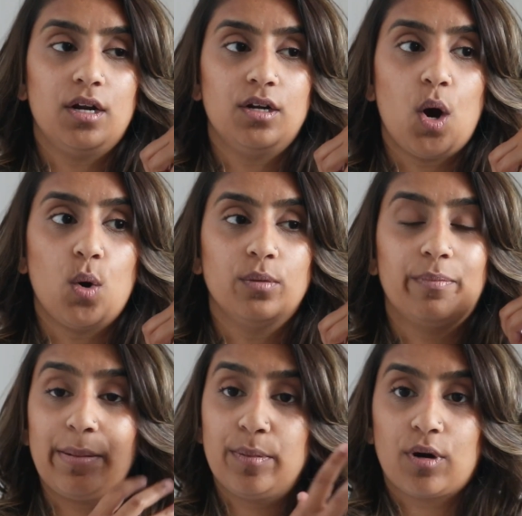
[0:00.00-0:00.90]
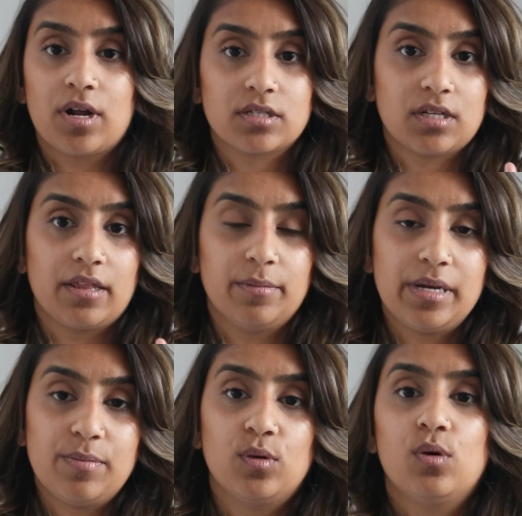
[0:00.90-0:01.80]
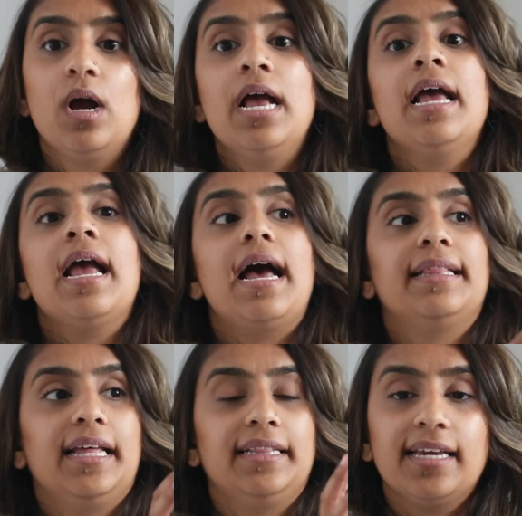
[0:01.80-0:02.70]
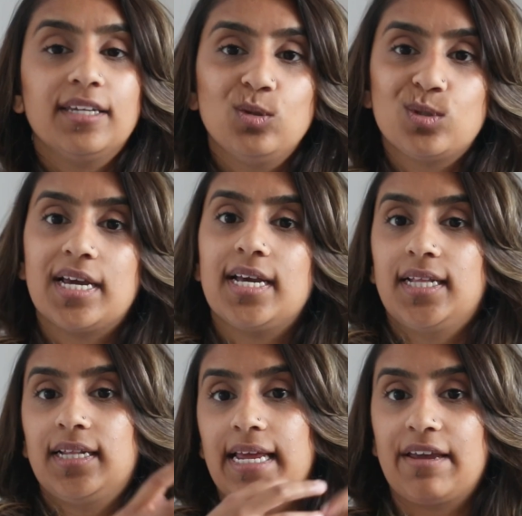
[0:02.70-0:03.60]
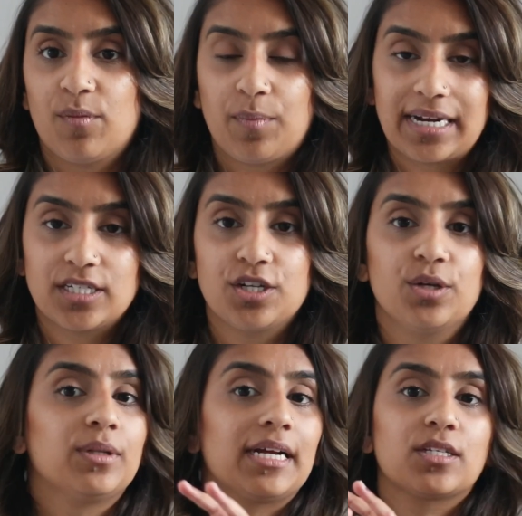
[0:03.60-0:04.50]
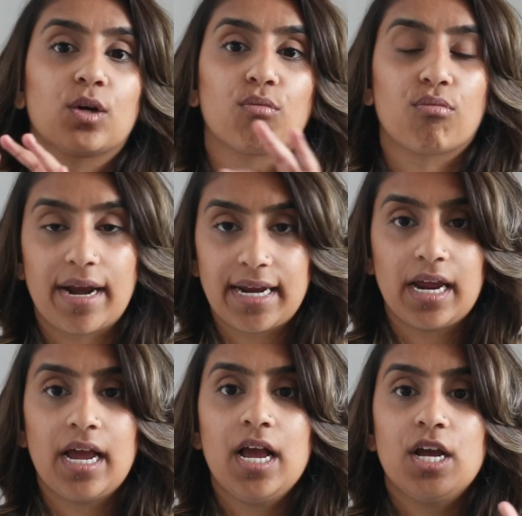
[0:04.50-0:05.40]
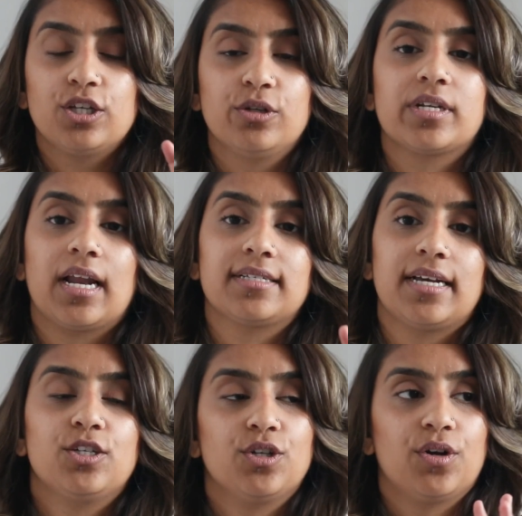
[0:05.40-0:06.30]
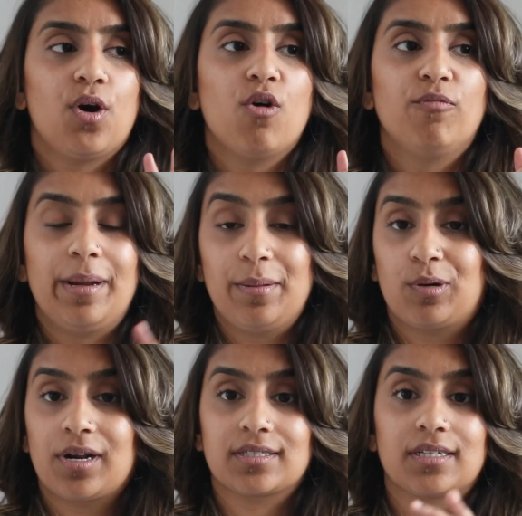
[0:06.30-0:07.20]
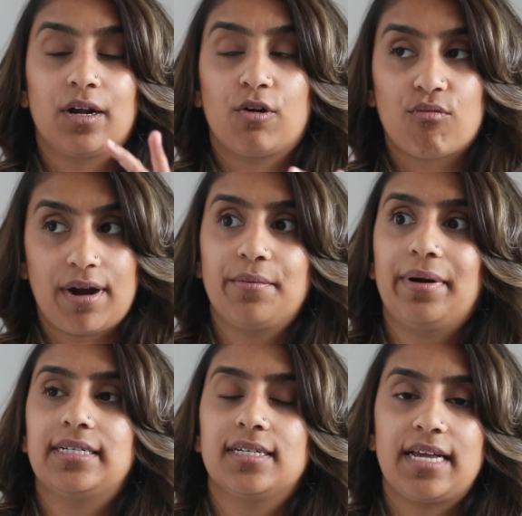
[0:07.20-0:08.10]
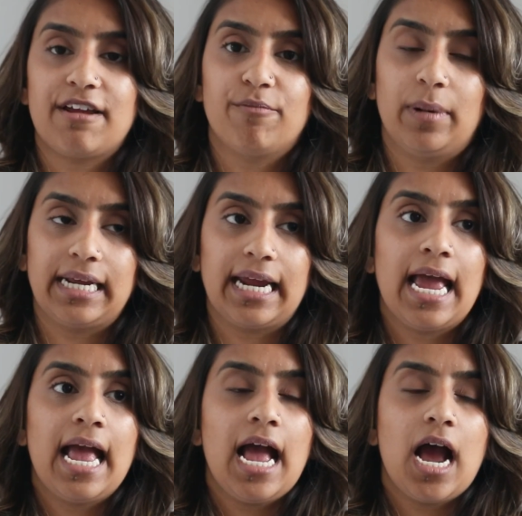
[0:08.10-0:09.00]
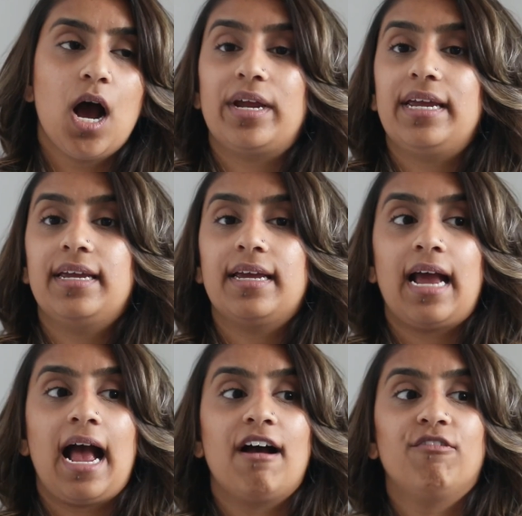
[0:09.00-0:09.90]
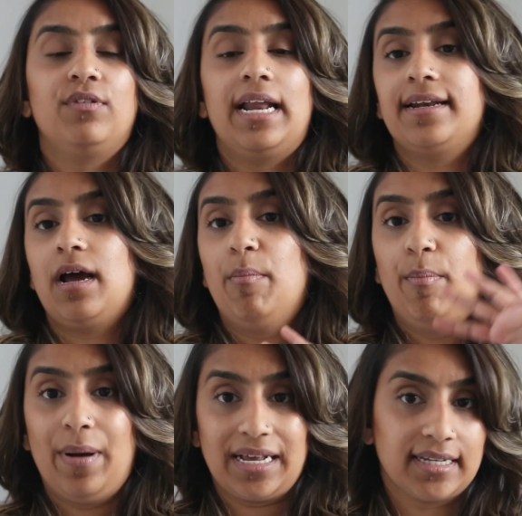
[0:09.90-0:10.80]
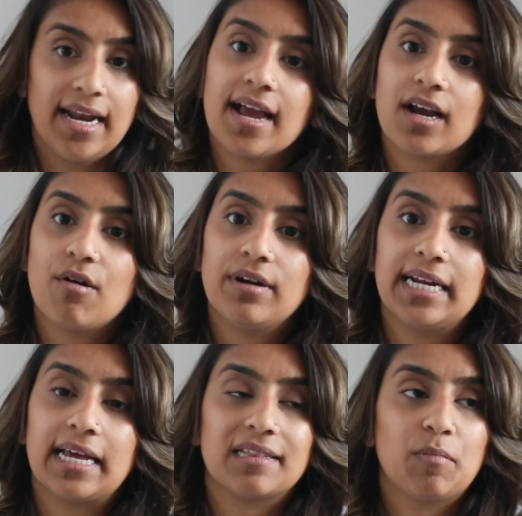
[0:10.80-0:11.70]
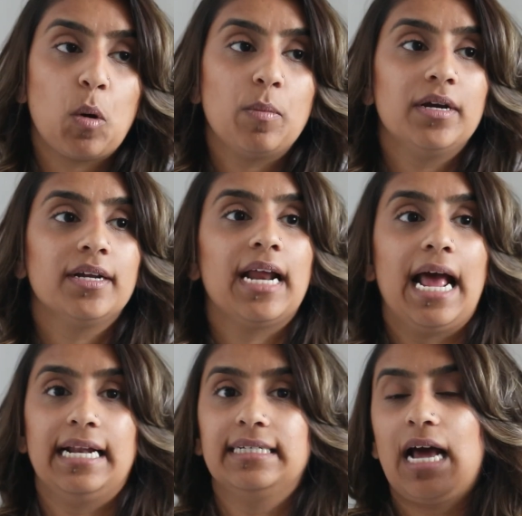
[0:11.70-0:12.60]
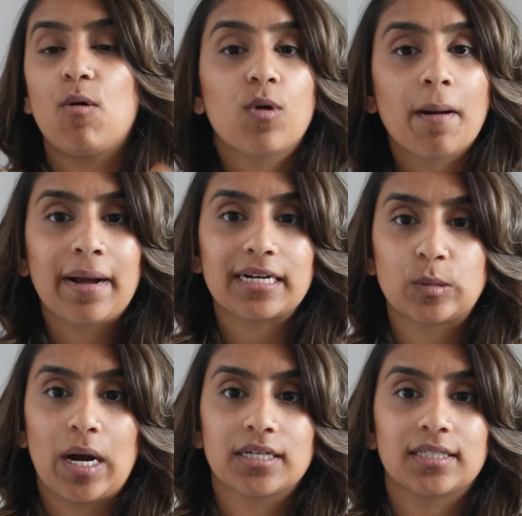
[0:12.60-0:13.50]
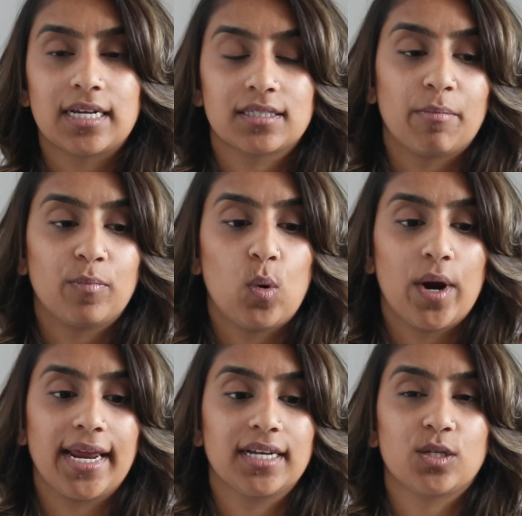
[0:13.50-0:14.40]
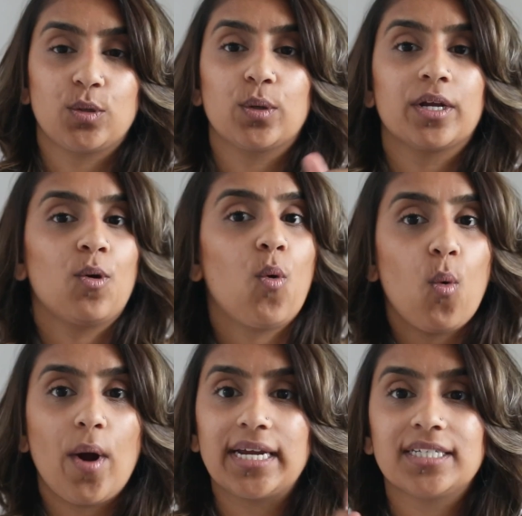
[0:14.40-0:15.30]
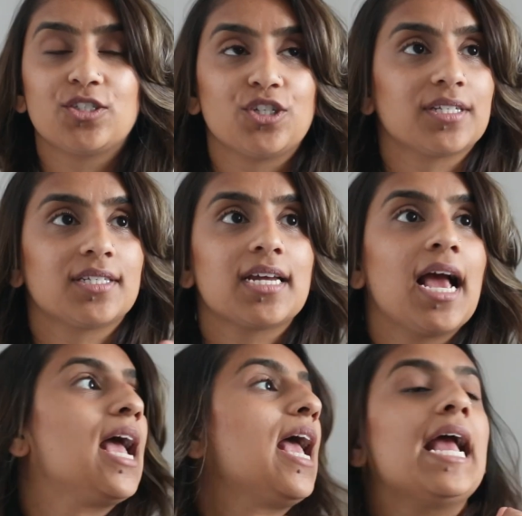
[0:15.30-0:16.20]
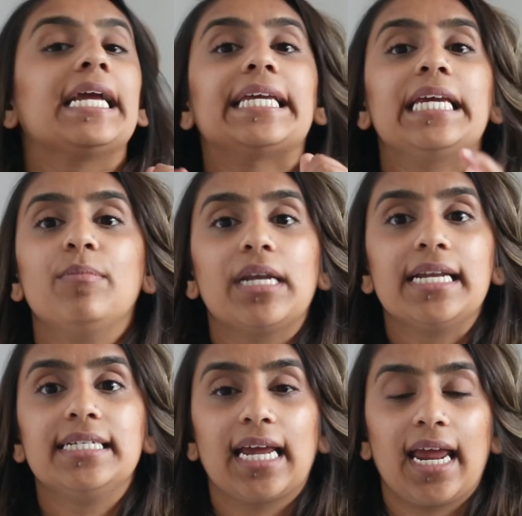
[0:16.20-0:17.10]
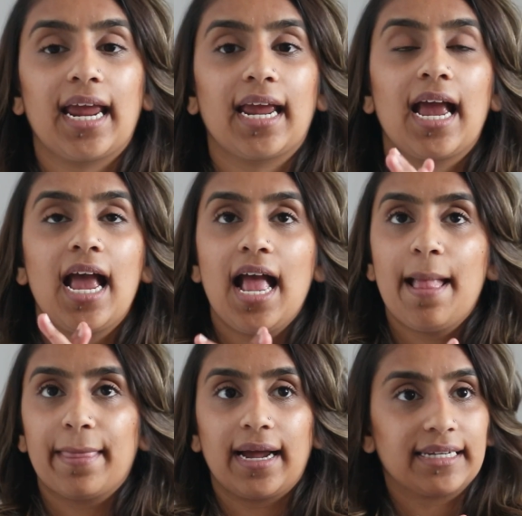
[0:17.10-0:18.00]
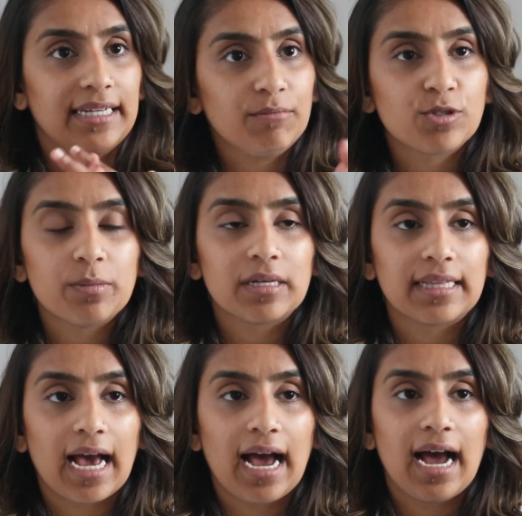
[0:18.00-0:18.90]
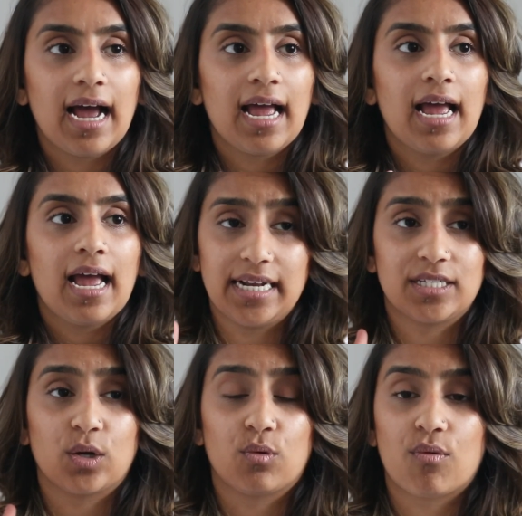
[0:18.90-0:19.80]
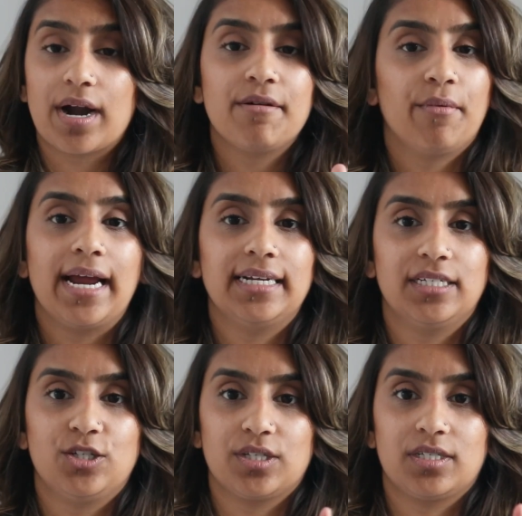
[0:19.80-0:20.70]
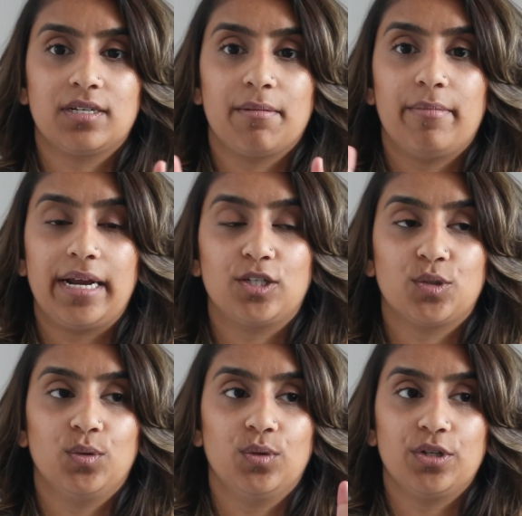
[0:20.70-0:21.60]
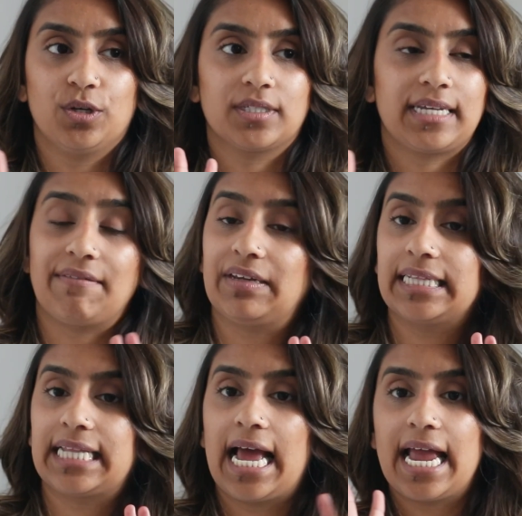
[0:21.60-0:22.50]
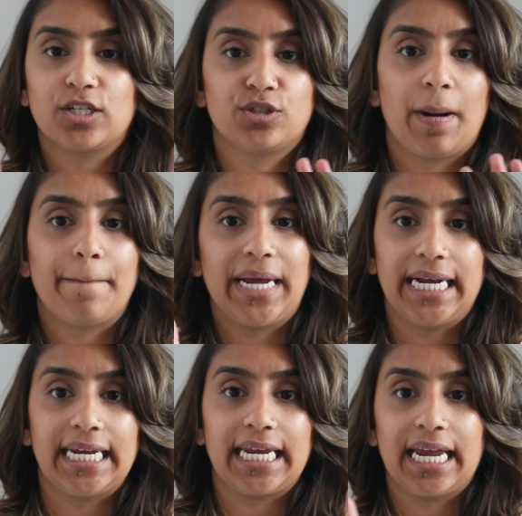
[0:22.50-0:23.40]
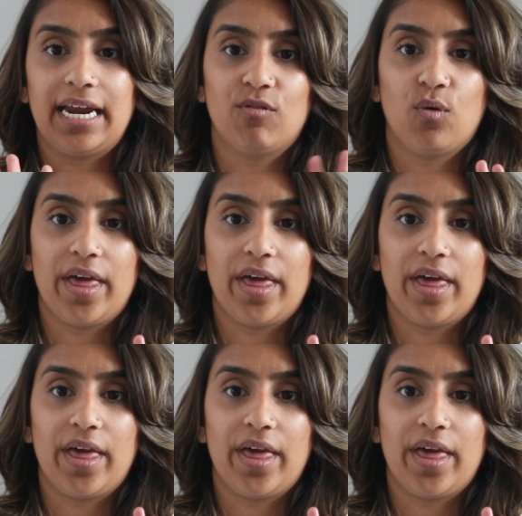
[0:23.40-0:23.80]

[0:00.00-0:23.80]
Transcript: loan baby products to other people, and then they use it and then they give it back to you, that's a great utilization of baby products and a great way to save money. We have lent a bassinet currently at the moment, and that will come back to us at some point, so you can always just keep lending and keep doing that. It's a great way to just make sure you're saving that extra penny here or